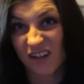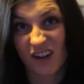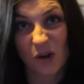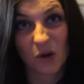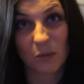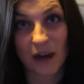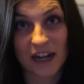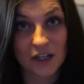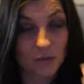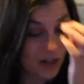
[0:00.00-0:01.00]
a whole
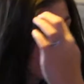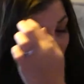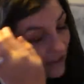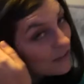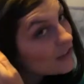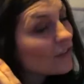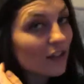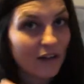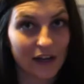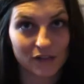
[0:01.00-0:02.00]
branch worth. Even if you
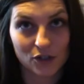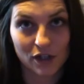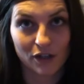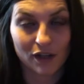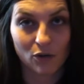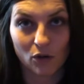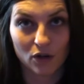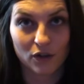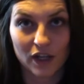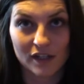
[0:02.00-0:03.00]
don't have a tree, you can order
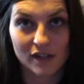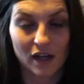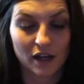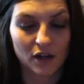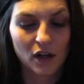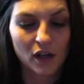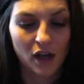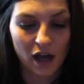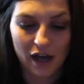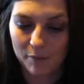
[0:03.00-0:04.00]
these on
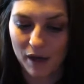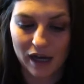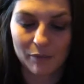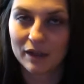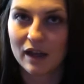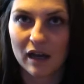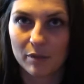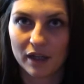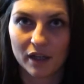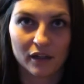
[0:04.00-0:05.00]
Hobby
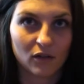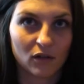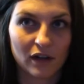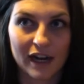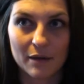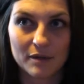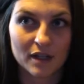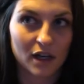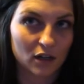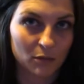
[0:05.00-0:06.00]
Lobby or
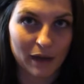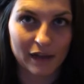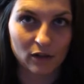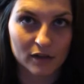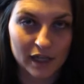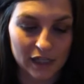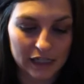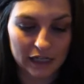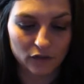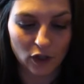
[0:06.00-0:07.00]
Amazon or Michael's, any
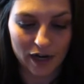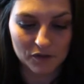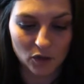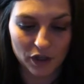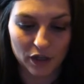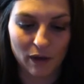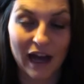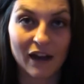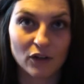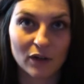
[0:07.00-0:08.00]
kind of craft store that you
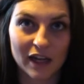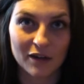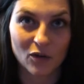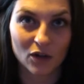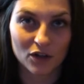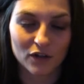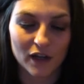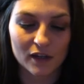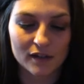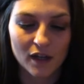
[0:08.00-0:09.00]
have, you can order these.